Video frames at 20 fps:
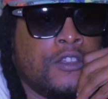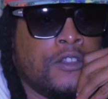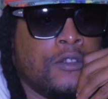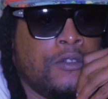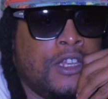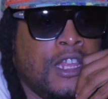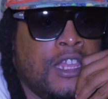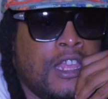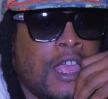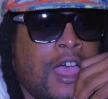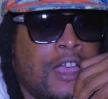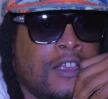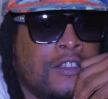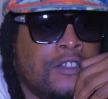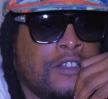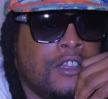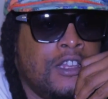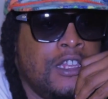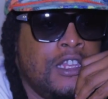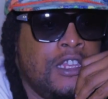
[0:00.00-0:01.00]
So they
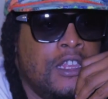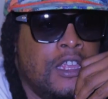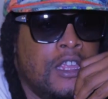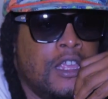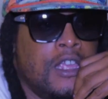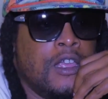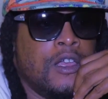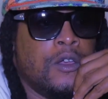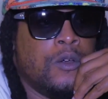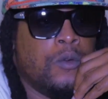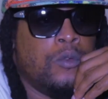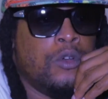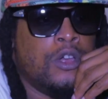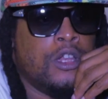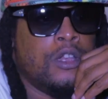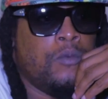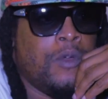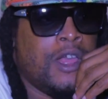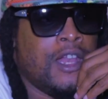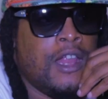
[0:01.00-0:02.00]
actually
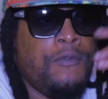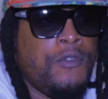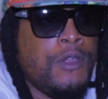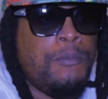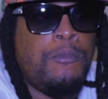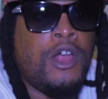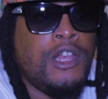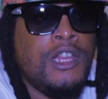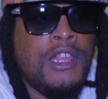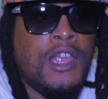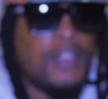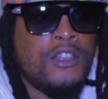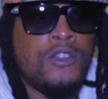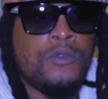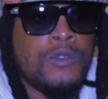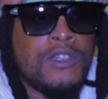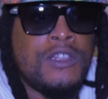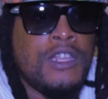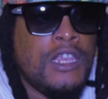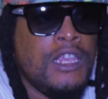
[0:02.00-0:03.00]
would, when everybody else
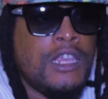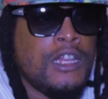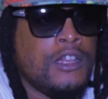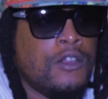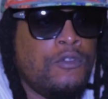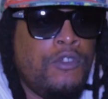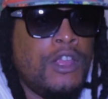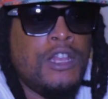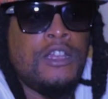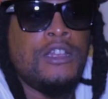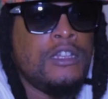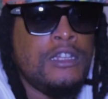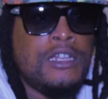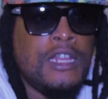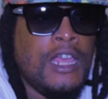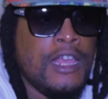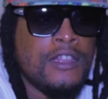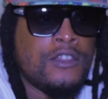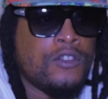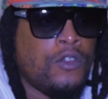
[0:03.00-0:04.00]
was taking a written
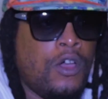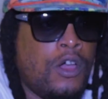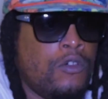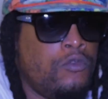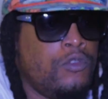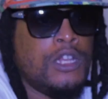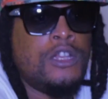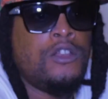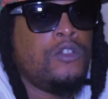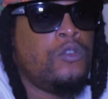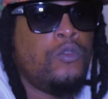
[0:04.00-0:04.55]
test or a written